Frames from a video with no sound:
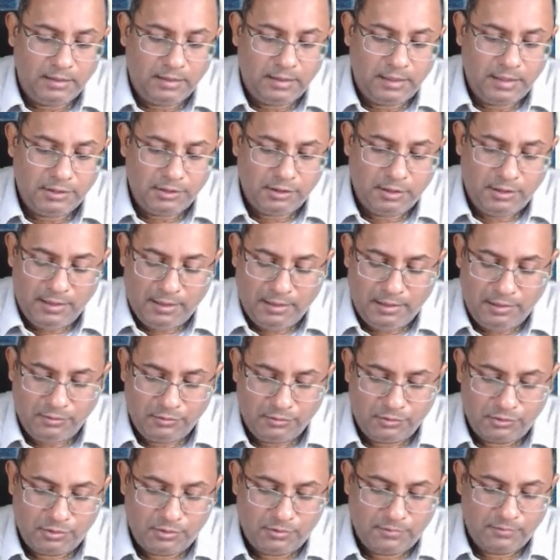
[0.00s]
are the case
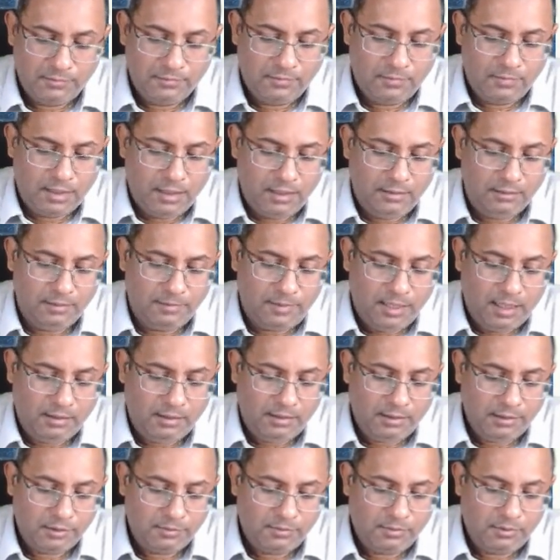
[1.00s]
scenarios in the
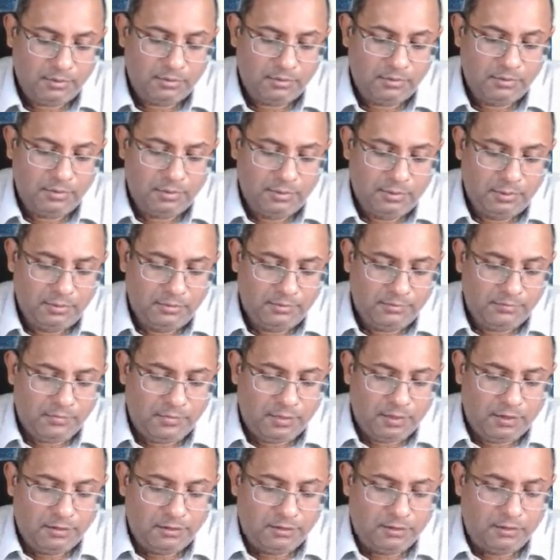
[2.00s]
practice book.
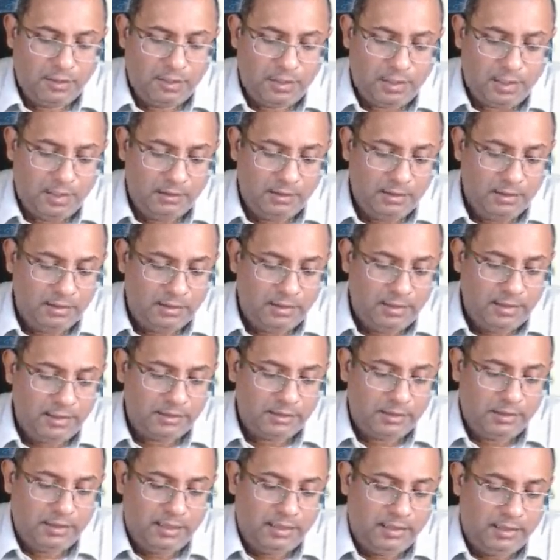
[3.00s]
So there are these
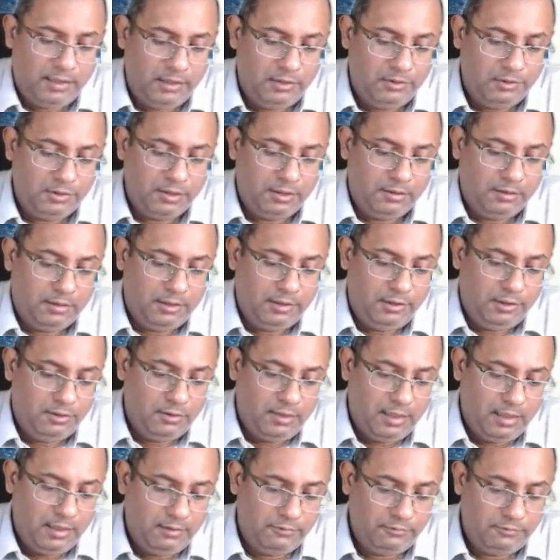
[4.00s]
case scenarios, and then
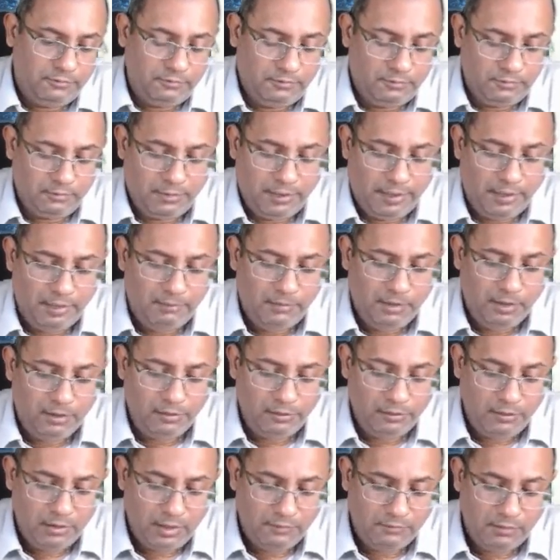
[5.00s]
you have right
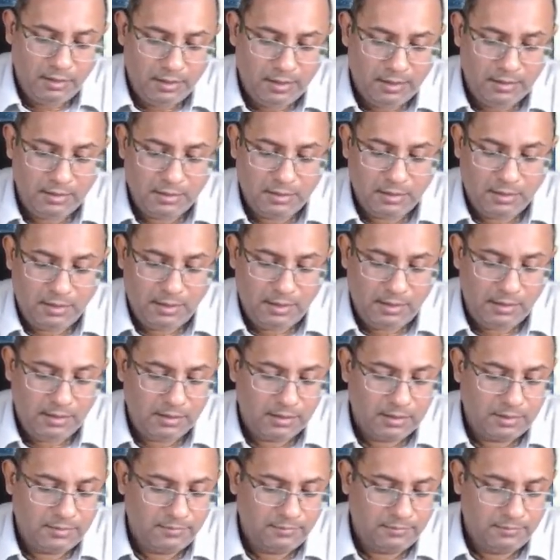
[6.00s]
below, you have the answer
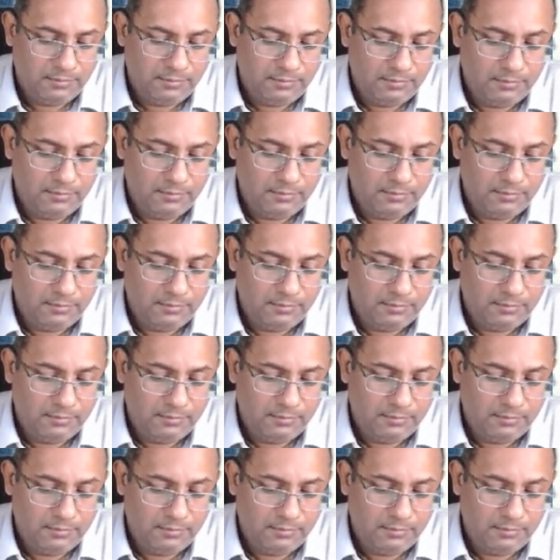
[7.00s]
hints.